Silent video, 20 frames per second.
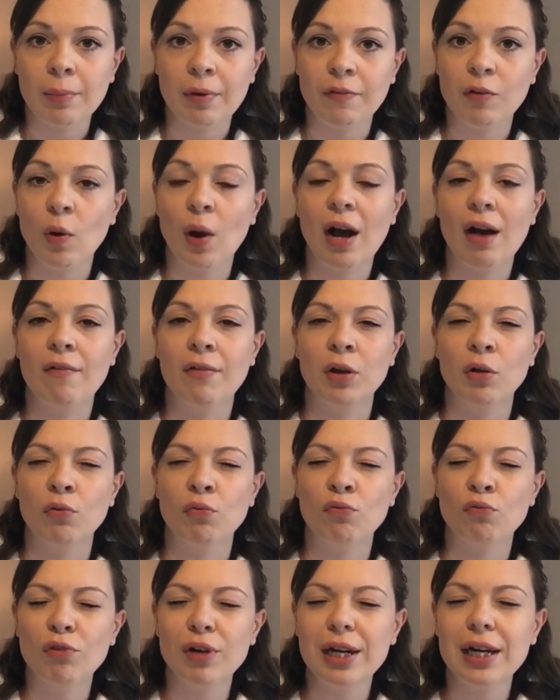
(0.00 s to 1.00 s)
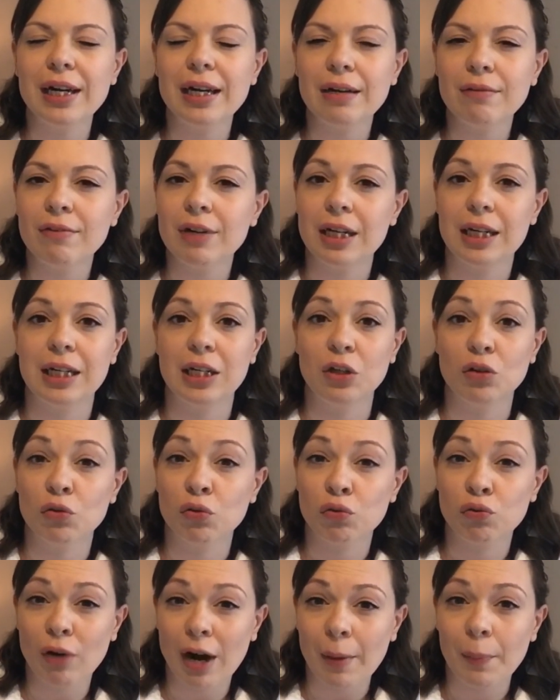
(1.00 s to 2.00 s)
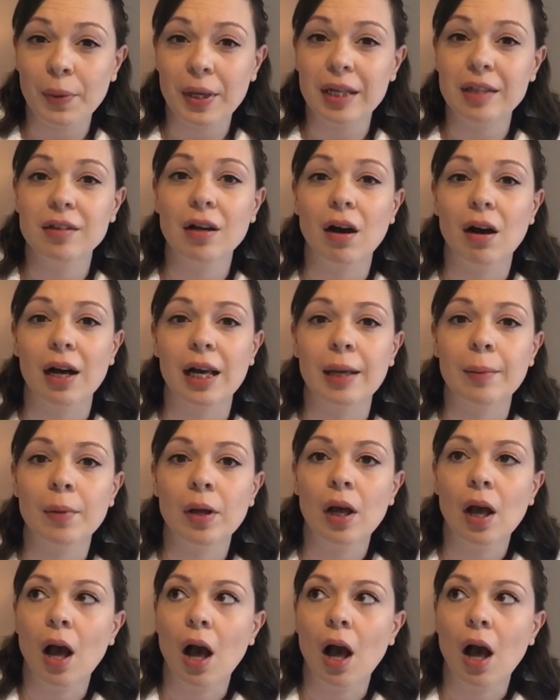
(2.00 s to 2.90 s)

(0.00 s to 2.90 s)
if you're having a really, really crappy time,